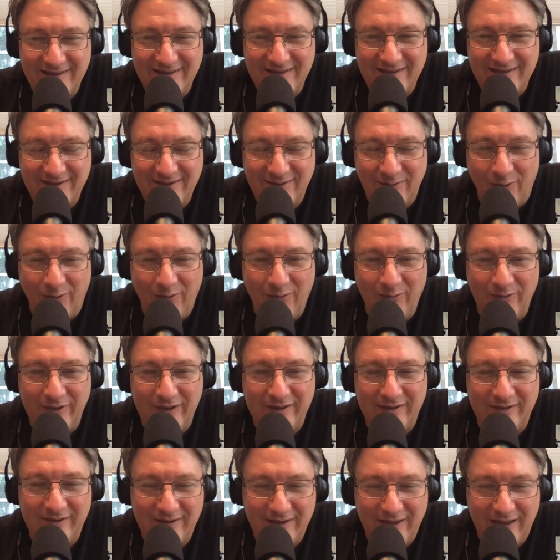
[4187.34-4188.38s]

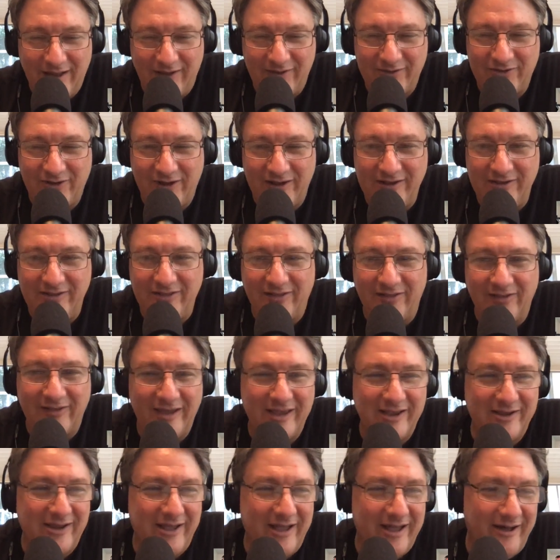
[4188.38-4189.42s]
Goldwing. I'll send you the
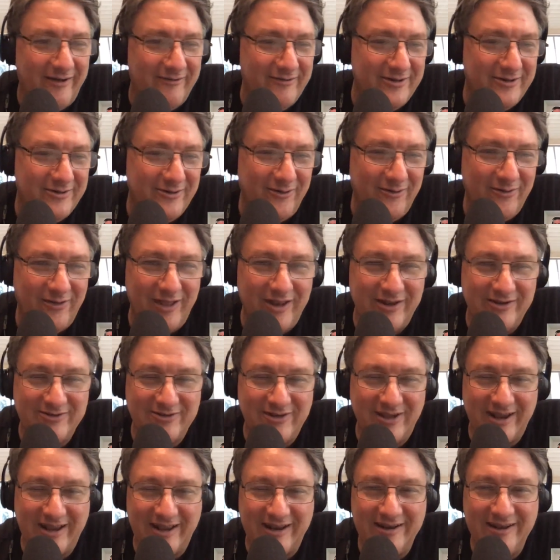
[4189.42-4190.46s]
link, Alvin. Hold on a
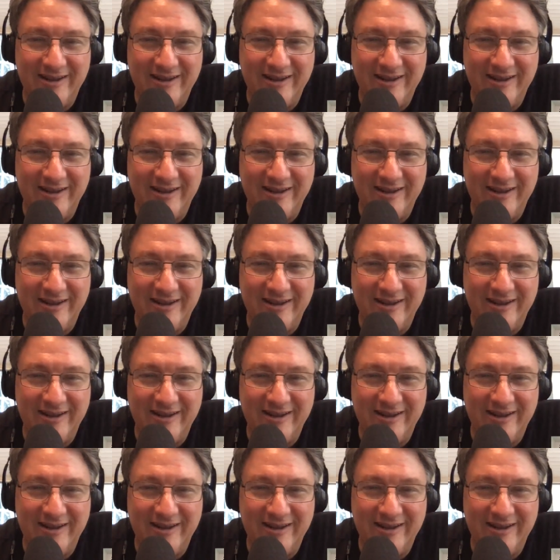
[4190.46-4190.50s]
second.